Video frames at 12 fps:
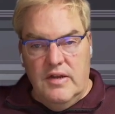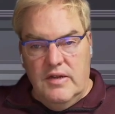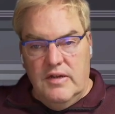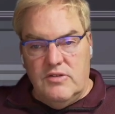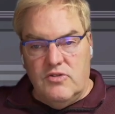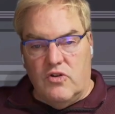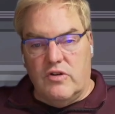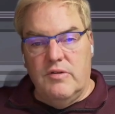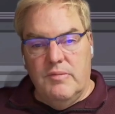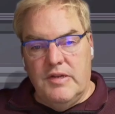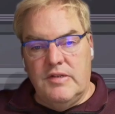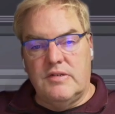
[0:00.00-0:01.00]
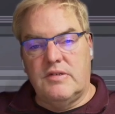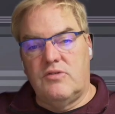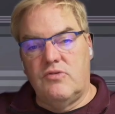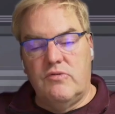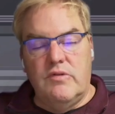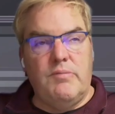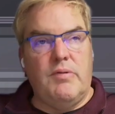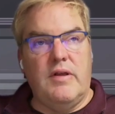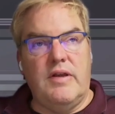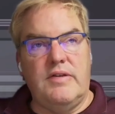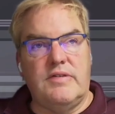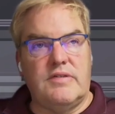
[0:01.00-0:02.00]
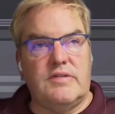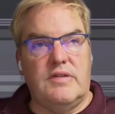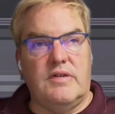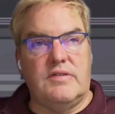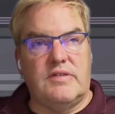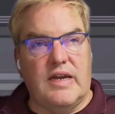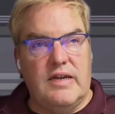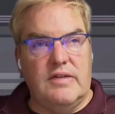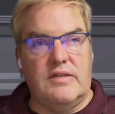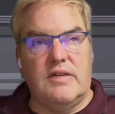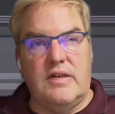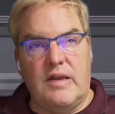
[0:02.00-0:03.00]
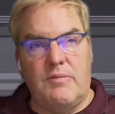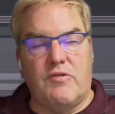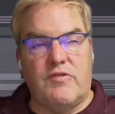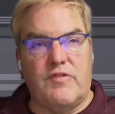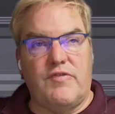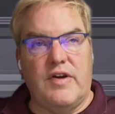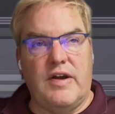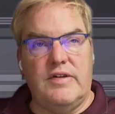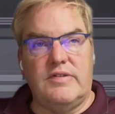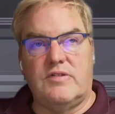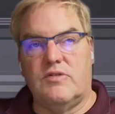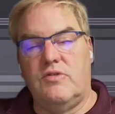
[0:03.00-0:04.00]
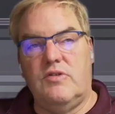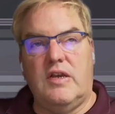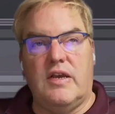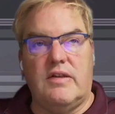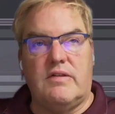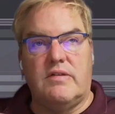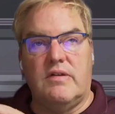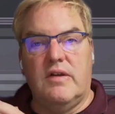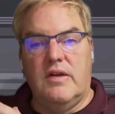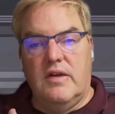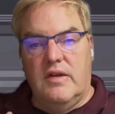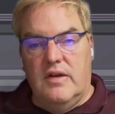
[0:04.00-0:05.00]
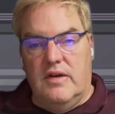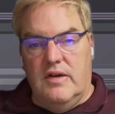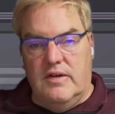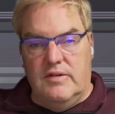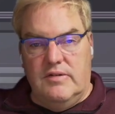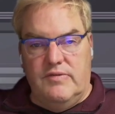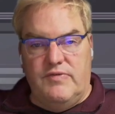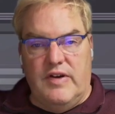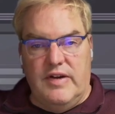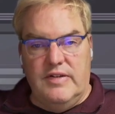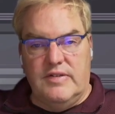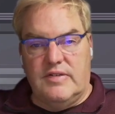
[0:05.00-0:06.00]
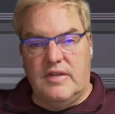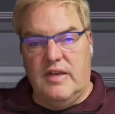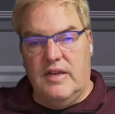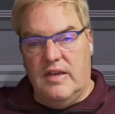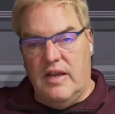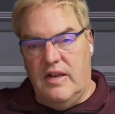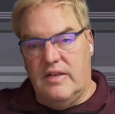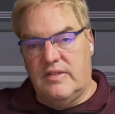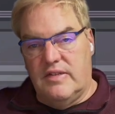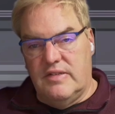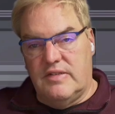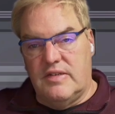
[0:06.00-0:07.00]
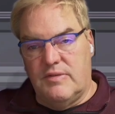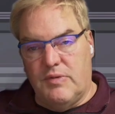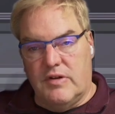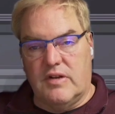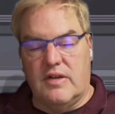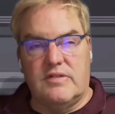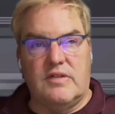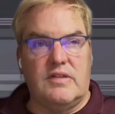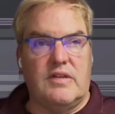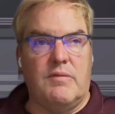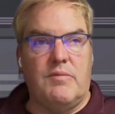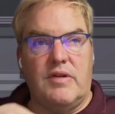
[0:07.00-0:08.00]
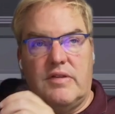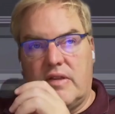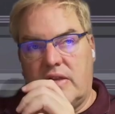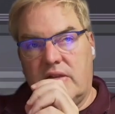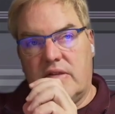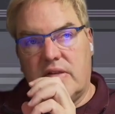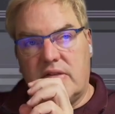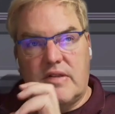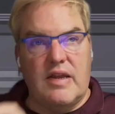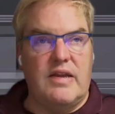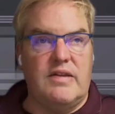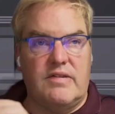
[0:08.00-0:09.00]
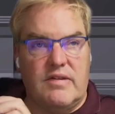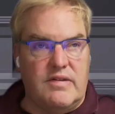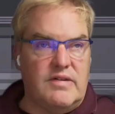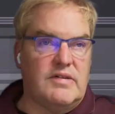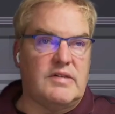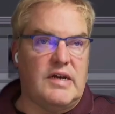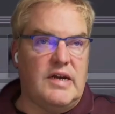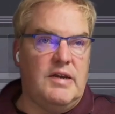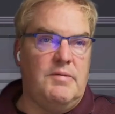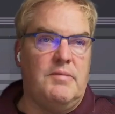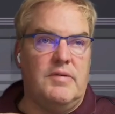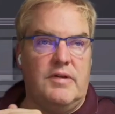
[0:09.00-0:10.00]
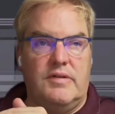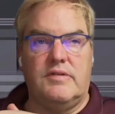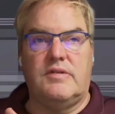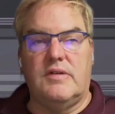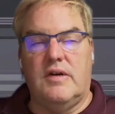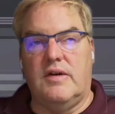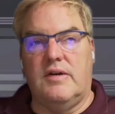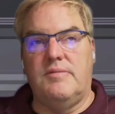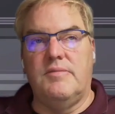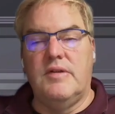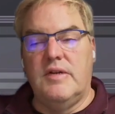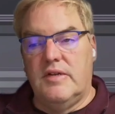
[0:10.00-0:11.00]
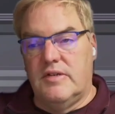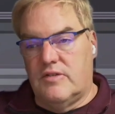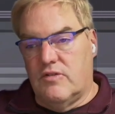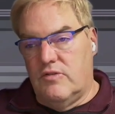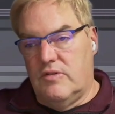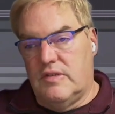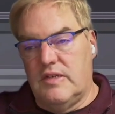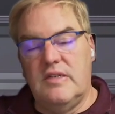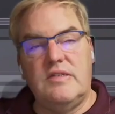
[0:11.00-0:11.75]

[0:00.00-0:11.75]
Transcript: document to replace the name of the file. So you get file saying Alex Lindsay's podcasting template and the date and the time, and so it's easy